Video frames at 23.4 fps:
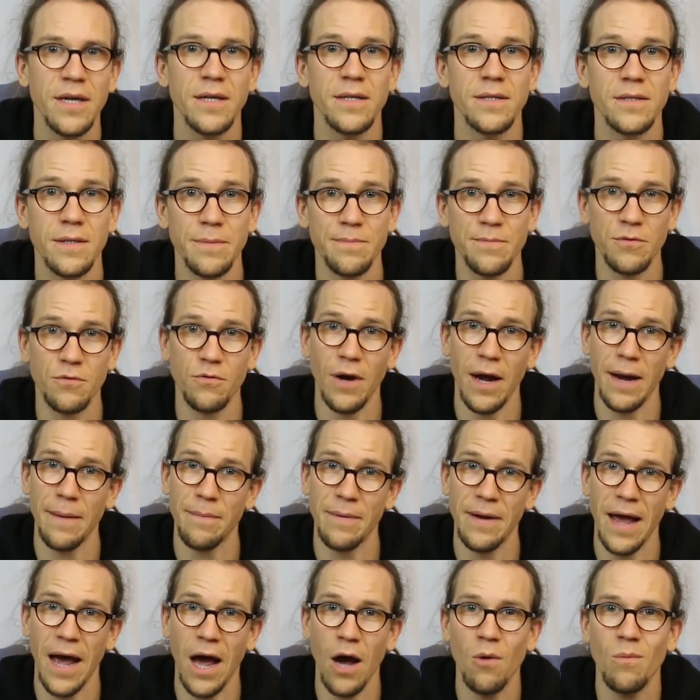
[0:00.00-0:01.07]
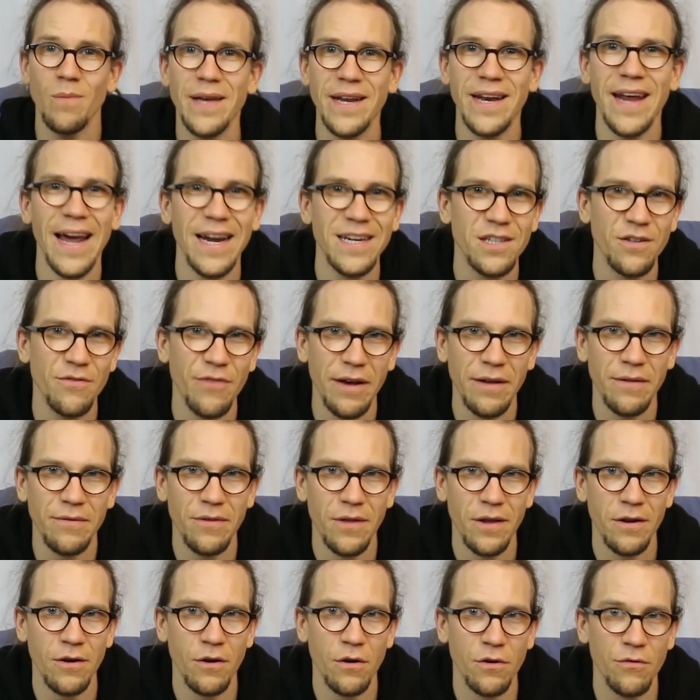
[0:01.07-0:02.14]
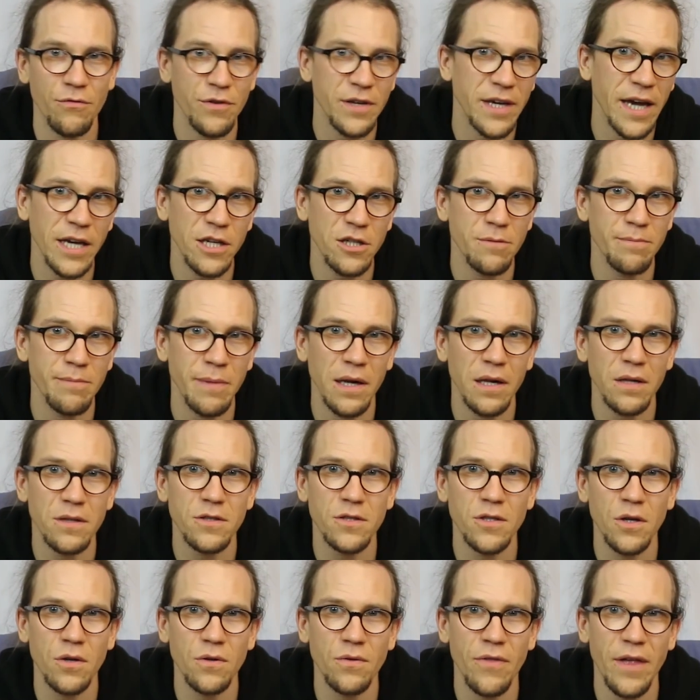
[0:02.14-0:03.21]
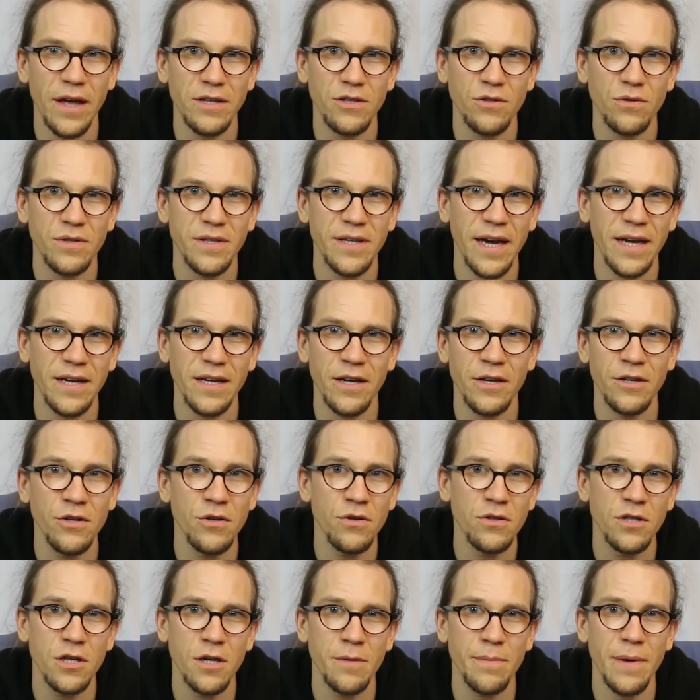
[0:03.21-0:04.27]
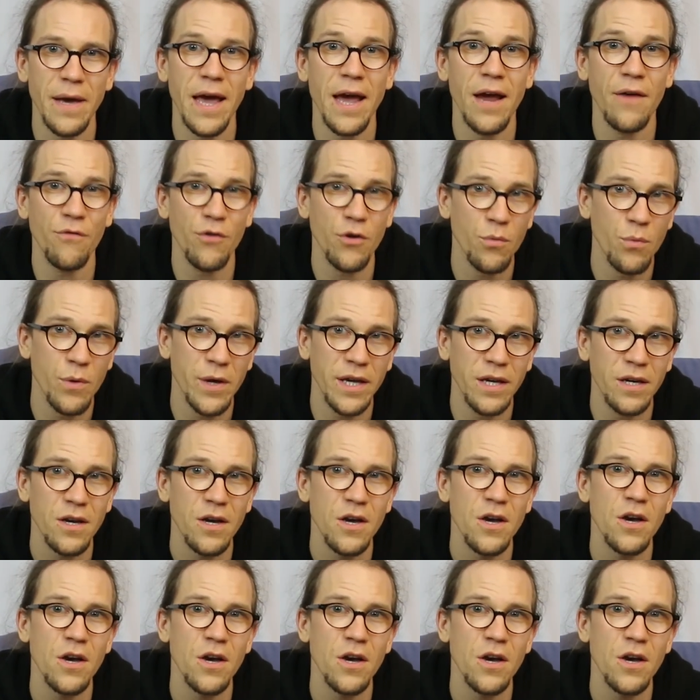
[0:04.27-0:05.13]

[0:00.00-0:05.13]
subscribe now and activate the notification bell so that you get a new tip every week